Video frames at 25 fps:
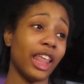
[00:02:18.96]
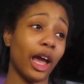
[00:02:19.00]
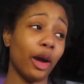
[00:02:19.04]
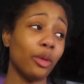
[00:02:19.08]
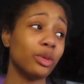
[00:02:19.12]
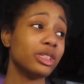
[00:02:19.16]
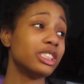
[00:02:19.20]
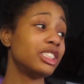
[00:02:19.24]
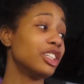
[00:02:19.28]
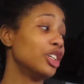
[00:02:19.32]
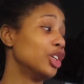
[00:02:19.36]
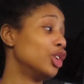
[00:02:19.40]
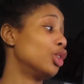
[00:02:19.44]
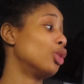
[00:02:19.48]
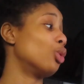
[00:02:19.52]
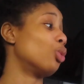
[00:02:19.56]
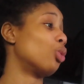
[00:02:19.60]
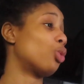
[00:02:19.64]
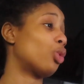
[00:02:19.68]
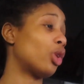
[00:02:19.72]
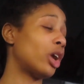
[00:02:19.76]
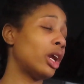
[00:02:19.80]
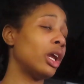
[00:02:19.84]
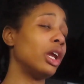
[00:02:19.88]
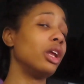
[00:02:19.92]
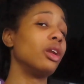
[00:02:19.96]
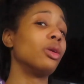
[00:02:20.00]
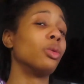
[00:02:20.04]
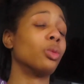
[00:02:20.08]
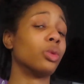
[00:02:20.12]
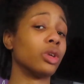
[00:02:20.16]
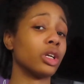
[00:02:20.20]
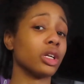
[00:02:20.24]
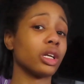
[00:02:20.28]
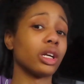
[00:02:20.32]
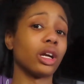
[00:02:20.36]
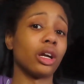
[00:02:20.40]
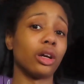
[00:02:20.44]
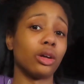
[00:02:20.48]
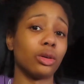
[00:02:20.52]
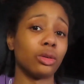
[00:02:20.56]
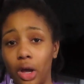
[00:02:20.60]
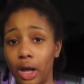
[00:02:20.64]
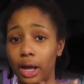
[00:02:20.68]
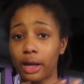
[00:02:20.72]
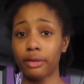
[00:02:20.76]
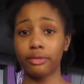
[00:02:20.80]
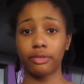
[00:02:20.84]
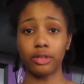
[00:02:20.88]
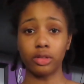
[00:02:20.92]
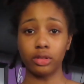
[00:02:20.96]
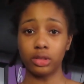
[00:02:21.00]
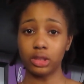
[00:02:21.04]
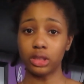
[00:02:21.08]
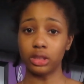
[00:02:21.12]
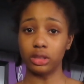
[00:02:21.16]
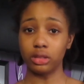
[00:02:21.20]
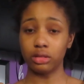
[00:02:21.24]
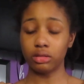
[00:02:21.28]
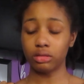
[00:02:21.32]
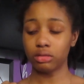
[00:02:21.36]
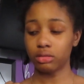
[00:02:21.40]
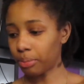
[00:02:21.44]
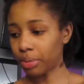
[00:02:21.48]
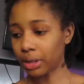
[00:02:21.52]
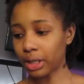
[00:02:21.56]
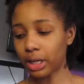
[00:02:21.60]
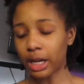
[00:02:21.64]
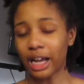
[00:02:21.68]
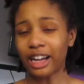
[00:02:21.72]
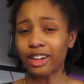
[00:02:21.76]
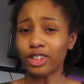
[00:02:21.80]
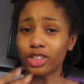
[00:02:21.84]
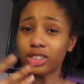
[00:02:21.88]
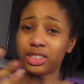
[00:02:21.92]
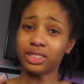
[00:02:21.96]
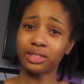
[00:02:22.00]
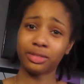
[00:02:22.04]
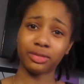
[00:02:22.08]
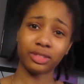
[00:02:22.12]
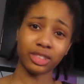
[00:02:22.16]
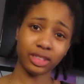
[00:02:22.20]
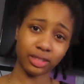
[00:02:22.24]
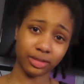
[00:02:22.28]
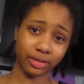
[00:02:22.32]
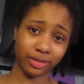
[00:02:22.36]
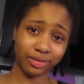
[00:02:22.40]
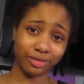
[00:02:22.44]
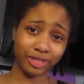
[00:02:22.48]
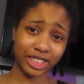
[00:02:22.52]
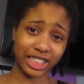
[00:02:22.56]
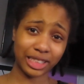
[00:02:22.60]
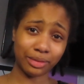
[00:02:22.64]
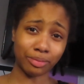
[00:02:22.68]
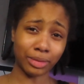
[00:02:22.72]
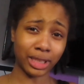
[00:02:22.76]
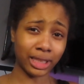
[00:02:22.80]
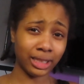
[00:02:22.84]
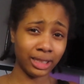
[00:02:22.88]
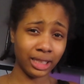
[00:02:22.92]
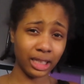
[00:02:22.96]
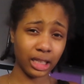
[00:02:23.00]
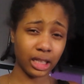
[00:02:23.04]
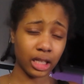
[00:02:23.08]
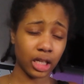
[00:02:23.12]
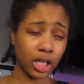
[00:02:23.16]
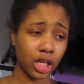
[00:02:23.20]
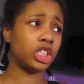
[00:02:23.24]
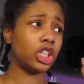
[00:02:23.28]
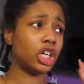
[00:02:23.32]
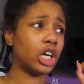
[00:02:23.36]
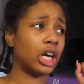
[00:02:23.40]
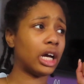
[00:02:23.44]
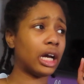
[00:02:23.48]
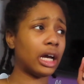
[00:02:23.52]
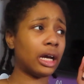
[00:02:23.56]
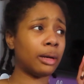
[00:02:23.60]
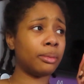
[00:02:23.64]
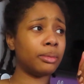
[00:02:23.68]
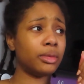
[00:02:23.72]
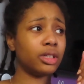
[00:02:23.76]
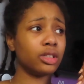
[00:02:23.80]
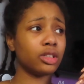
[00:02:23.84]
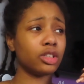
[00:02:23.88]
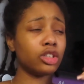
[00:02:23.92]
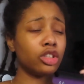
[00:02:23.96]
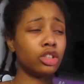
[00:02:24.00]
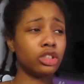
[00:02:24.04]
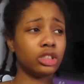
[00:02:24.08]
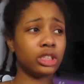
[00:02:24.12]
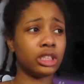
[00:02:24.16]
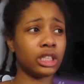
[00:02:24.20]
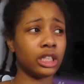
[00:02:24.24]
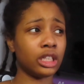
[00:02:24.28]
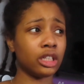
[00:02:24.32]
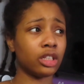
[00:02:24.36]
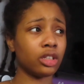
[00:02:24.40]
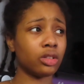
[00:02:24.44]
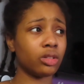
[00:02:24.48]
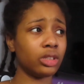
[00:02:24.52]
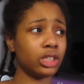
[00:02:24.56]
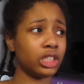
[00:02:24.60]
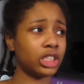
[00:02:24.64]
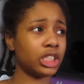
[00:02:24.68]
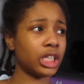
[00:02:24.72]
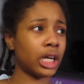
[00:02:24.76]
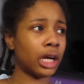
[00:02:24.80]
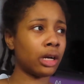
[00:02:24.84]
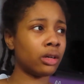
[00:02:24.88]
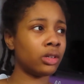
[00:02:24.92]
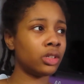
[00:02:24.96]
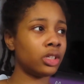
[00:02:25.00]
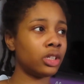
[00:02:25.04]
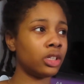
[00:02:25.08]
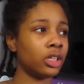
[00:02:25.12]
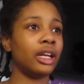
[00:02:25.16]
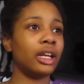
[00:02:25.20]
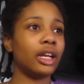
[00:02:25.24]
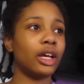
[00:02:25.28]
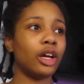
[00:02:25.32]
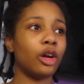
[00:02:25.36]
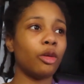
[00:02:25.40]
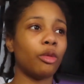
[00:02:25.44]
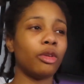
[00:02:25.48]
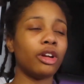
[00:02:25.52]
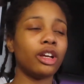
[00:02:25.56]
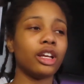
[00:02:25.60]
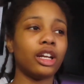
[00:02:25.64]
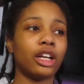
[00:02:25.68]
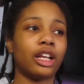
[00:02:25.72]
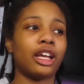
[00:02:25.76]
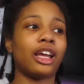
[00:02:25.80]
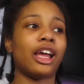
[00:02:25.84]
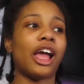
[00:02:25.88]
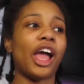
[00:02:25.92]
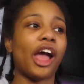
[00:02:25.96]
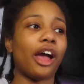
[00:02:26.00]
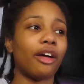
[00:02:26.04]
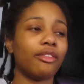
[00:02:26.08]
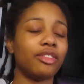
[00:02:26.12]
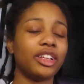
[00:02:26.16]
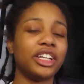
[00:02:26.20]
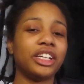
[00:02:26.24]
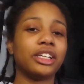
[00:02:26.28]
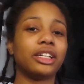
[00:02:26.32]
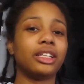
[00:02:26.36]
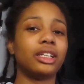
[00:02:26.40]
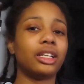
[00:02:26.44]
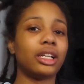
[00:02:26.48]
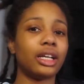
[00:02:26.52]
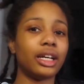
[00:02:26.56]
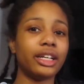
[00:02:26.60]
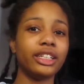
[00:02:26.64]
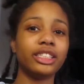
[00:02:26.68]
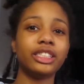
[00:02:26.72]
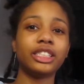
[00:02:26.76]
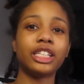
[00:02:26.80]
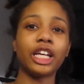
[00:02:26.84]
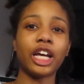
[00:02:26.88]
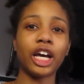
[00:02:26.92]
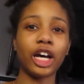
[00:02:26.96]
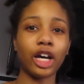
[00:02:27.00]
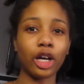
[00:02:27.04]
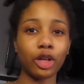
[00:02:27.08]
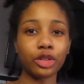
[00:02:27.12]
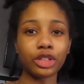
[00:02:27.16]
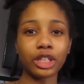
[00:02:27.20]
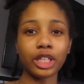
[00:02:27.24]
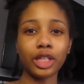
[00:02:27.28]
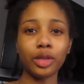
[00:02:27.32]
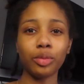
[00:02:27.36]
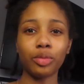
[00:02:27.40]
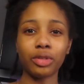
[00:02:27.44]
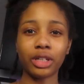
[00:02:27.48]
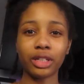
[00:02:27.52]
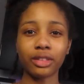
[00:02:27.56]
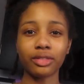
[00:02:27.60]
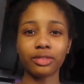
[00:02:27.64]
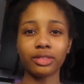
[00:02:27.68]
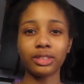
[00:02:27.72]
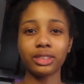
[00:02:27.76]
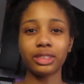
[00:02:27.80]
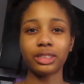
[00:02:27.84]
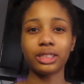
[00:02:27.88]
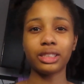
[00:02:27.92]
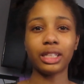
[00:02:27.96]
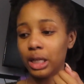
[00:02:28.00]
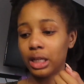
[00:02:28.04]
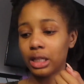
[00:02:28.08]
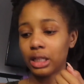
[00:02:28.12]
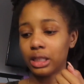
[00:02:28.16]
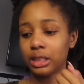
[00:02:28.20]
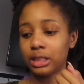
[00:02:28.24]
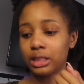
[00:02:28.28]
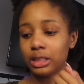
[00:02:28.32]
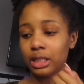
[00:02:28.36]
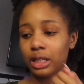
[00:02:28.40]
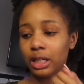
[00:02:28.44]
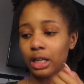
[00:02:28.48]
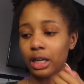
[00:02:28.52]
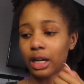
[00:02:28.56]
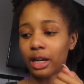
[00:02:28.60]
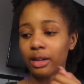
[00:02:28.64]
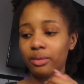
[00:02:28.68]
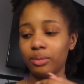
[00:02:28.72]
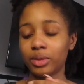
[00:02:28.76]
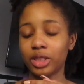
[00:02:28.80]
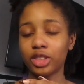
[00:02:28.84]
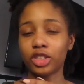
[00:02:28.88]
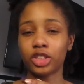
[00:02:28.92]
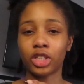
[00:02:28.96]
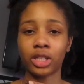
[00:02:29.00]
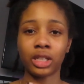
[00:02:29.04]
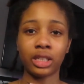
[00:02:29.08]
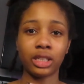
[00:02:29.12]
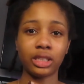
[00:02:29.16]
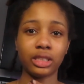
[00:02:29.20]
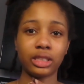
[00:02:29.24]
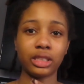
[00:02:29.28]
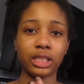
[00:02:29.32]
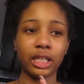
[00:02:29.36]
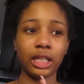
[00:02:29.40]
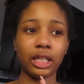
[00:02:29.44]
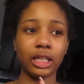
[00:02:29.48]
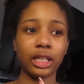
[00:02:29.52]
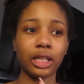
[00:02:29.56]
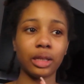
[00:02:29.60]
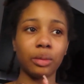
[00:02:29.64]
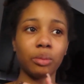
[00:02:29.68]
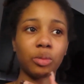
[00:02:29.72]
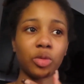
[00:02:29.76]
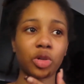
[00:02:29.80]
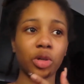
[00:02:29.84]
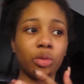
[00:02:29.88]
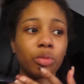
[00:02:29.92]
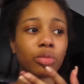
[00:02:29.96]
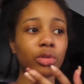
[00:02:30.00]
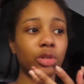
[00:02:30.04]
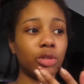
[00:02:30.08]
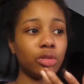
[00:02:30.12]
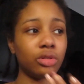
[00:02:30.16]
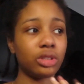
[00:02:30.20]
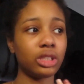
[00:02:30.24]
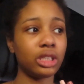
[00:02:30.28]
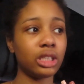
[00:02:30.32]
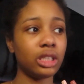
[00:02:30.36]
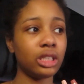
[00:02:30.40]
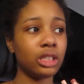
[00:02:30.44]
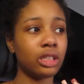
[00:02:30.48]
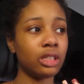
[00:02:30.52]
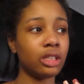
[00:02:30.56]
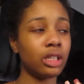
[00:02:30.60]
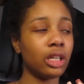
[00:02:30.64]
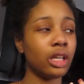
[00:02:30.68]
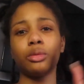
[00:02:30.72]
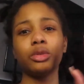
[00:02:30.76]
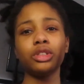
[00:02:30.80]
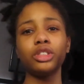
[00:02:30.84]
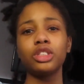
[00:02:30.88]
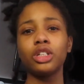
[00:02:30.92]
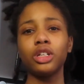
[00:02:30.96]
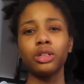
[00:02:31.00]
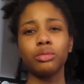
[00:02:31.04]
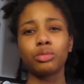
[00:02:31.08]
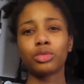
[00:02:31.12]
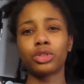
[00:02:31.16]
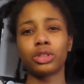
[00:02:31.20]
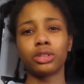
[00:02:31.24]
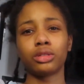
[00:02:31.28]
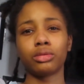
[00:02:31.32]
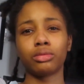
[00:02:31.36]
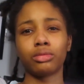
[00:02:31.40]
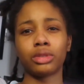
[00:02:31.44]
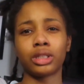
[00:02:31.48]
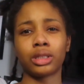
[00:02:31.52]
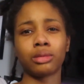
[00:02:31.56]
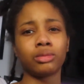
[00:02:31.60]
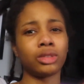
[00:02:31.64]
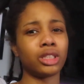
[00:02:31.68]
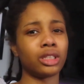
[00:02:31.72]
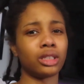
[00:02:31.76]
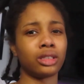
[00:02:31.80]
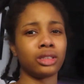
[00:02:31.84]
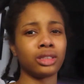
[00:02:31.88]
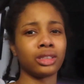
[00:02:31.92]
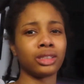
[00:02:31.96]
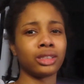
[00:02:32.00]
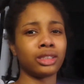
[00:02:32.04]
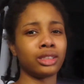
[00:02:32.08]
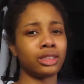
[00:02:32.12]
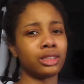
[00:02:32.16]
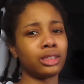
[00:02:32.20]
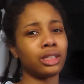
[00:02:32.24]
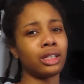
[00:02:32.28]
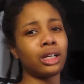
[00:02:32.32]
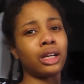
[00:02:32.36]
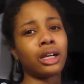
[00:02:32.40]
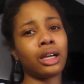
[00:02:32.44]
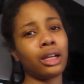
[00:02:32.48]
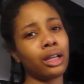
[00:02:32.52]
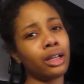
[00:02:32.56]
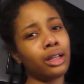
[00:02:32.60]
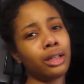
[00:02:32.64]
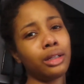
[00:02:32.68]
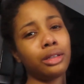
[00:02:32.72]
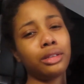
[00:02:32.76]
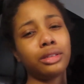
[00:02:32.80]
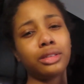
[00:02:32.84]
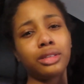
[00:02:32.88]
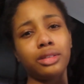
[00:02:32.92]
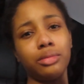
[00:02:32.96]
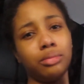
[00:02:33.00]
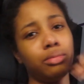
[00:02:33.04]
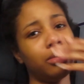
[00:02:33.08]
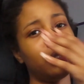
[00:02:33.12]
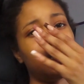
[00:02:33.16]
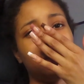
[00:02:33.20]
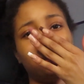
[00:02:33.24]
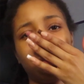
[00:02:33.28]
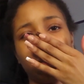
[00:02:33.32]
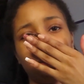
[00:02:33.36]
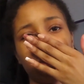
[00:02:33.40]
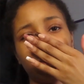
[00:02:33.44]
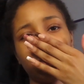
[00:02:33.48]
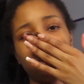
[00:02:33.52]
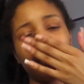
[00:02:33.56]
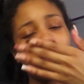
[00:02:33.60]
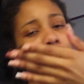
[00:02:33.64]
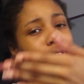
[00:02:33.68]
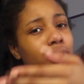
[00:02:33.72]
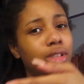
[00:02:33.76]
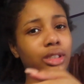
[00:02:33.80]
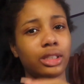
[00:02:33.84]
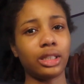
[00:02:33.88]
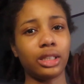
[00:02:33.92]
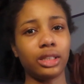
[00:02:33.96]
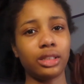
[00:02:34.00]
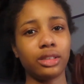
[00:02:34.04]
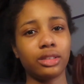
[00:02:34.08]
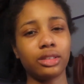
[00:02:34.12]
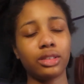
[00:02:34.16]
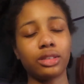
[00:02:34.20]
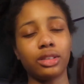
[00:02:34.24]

That was a great workout. I feel good, but I also feel smelly. So I'm gonna go take a quick shower and then we're gonna have like a nice healthy breakfast because like I've been trying to take in more protein. We'll talk more when I'm done because I smell funky.